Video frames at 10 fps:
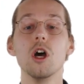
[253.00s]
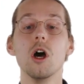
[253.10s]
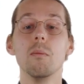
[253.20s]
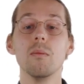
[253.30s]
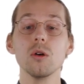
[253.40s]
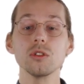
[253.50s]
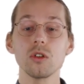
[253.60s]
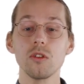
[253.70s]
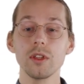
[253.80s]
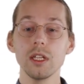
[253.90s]
Most
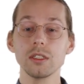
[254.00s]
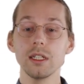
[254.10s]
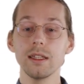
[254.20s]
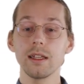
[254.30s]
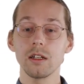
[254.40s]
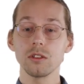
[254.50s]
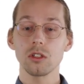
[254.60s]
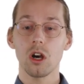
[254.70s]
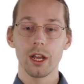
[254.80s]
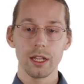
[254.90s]
of these details
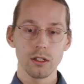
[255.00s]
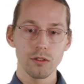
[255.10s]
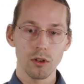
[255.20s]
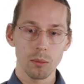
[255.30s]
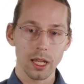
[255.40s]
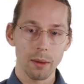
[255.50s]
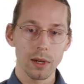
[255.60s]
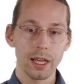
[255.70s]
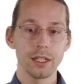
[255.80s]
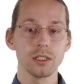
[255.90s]
are hidden from an
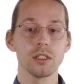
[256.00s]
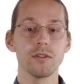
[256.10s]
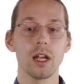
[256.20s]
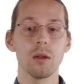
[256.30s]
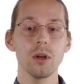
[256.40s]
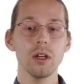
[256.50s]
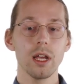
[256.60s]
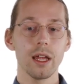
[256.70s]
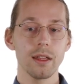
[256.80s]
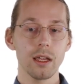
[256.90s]
application developer
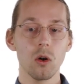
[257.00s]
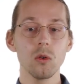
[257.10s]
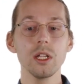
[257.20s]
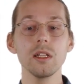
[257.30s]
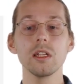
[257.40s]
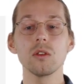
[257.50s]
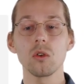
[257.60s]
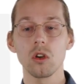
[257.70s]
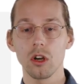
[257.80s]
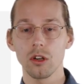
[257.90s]
and they only need to
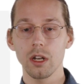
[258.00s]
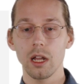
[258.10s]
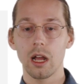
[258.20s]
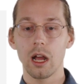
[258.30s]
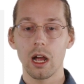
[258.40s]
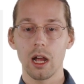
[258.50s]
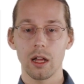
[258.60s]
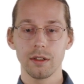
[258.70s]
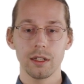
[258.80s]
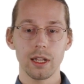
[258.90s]
learn
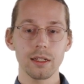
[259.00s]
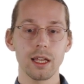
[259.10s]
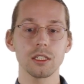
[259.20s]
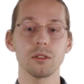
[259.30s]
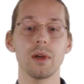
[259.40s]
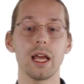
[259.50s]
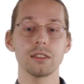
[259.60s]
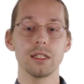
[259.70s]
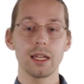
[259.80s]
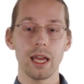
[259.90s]
the NetQASM
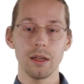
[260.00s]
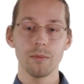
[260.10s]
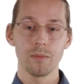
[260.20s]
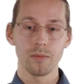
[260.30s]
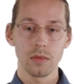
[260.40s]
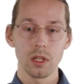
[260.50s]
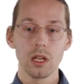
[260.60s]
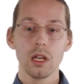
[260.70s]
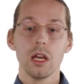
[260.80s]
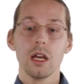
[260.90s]
SDK.
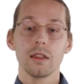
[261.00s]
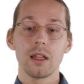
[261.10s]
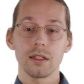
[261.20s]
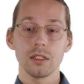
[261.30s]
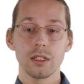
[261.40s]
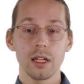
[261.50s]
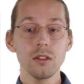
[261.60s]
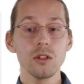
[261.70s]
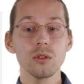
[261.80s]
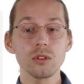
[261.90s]
That is then
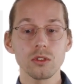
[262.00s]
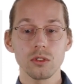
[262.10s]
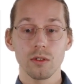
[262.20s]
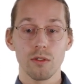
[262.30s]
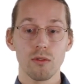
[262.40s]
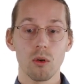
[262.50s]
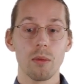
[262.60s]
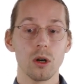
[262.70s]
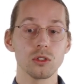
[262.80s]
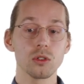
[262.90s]
used for
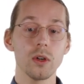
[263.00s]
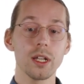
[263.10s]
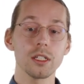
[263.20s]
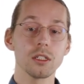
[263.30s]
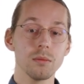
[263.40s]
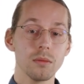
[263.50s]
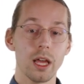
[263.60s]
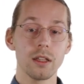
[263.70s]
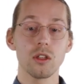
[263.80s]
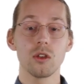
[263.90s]
both SquidAsm
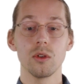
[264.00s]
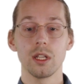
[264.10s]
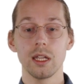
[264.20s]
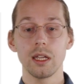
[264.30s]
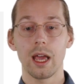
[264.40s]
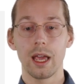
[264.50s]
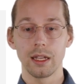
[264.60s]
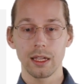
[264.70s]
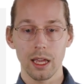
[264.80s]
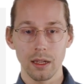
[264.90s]
and QNE-ADK.